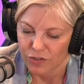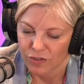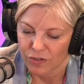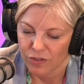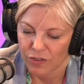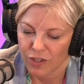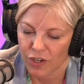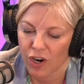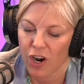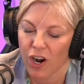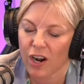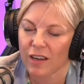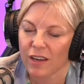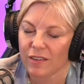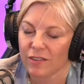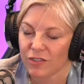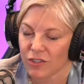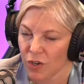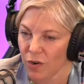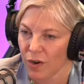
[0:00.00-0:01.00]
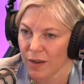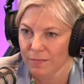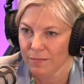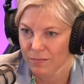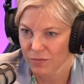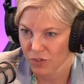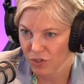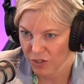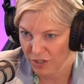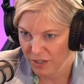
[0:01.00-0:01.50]
So I'm
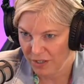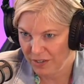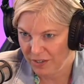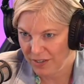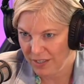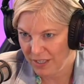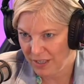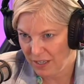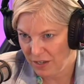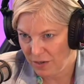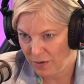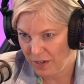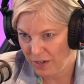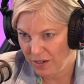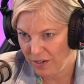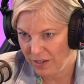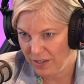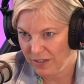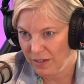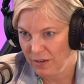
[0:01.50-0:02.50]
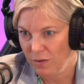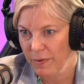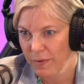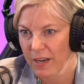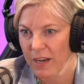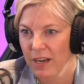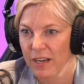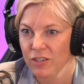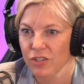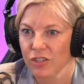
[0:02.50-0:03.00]
sure another thing that you hear is, oh my
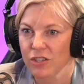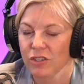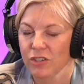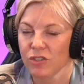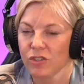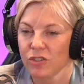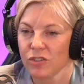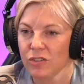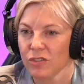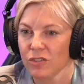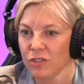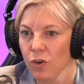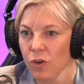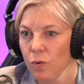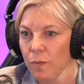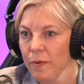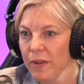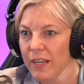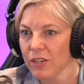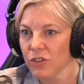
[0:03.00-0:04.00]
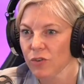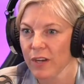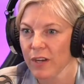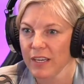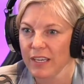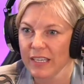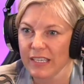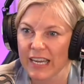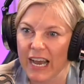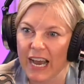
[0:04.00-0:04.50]
gosh, there's so many
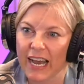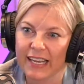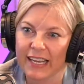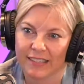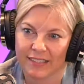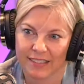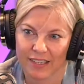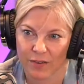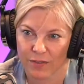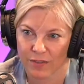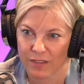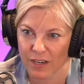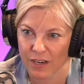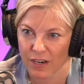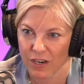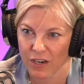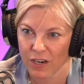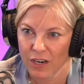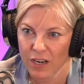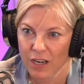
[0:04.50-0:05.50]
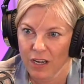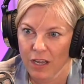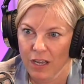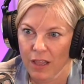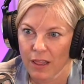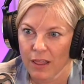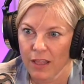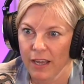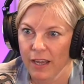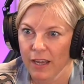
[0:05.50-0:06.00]
trendy diets out
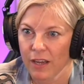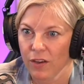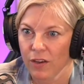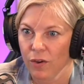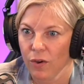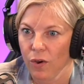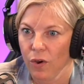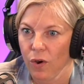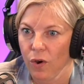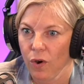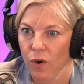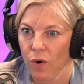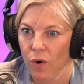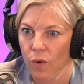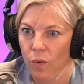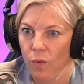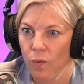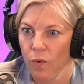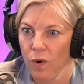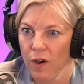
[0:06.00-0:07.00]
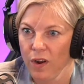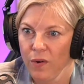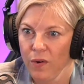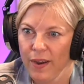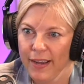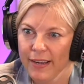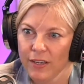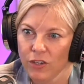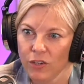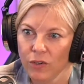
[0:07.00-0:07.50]
there. Like, what do
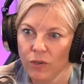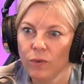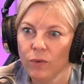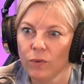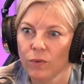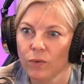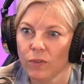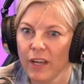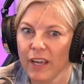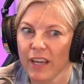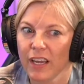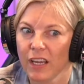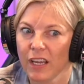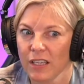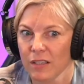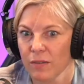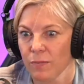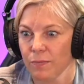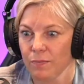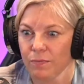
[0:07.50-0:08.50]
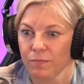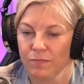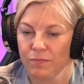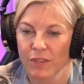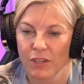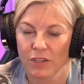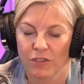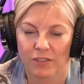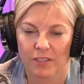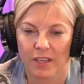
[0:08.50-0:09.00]
I do? Like
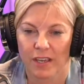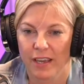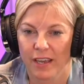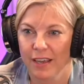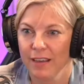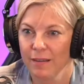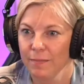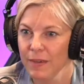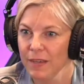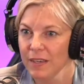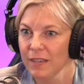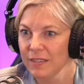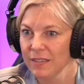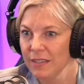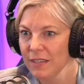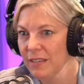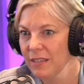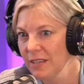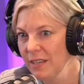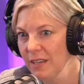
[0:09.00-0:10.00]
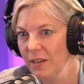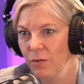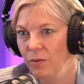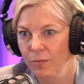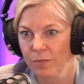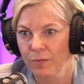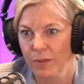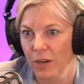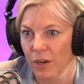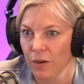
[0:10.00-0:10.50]
there's A, B, C, D,
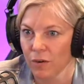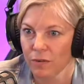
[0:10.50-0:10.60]
you know.